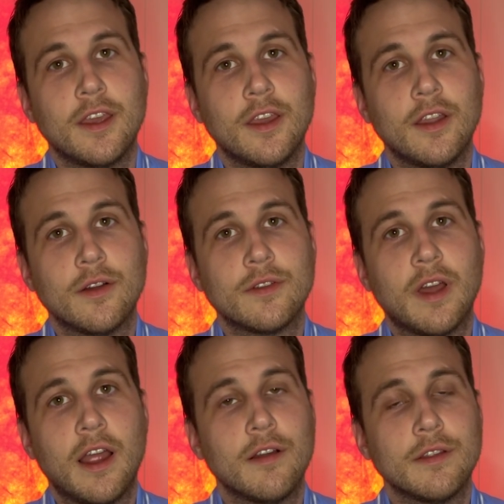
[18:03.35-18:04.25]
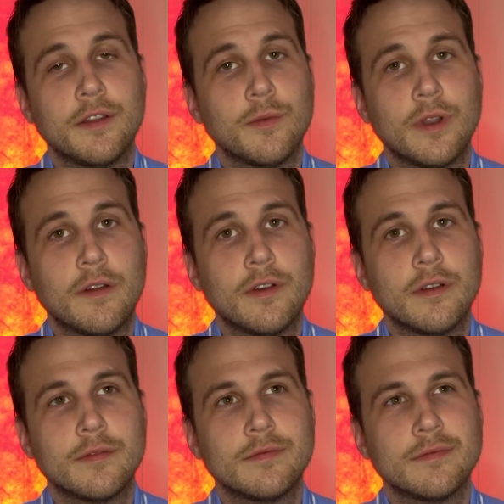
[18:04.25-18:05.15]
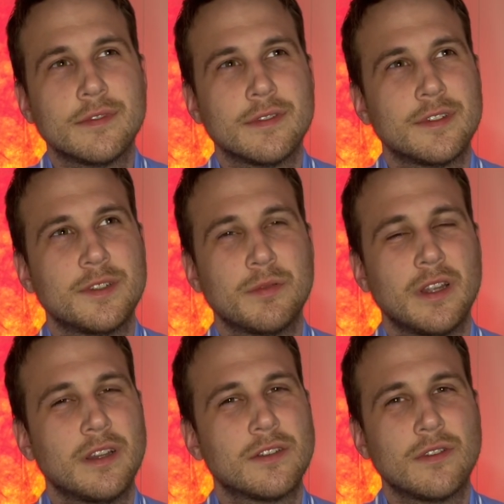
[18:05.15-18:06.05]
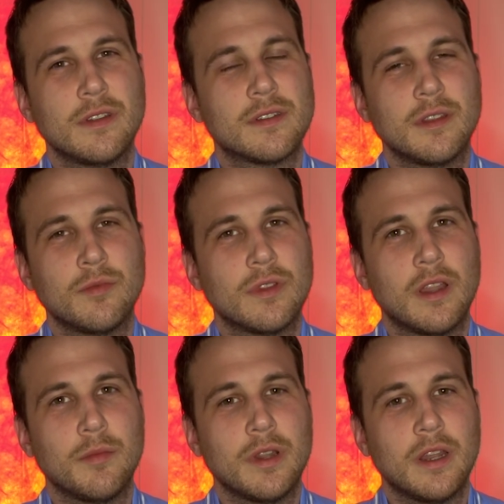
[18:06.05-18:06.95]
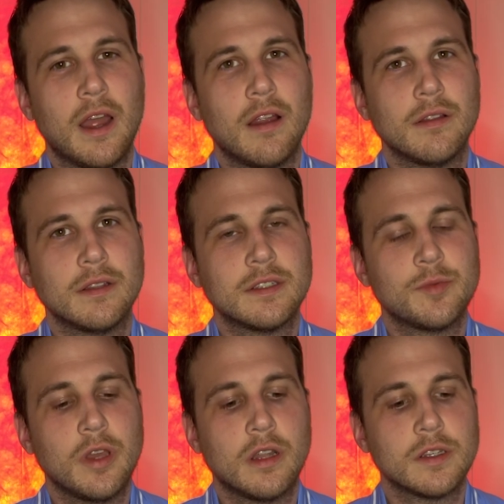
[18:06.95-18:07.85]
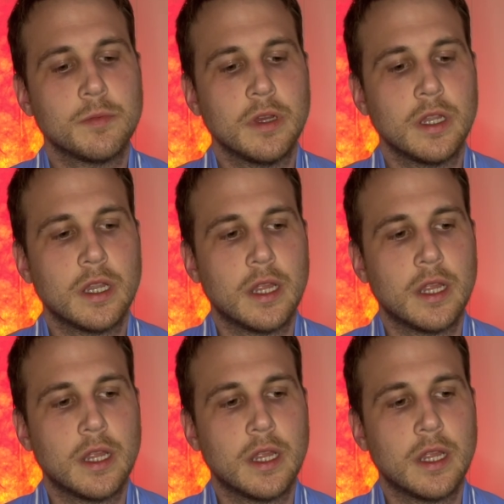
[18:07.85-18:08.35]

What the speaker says: Ireland or whatever. She's probably not sleeping with anybody in Ireland, let's be honest, but,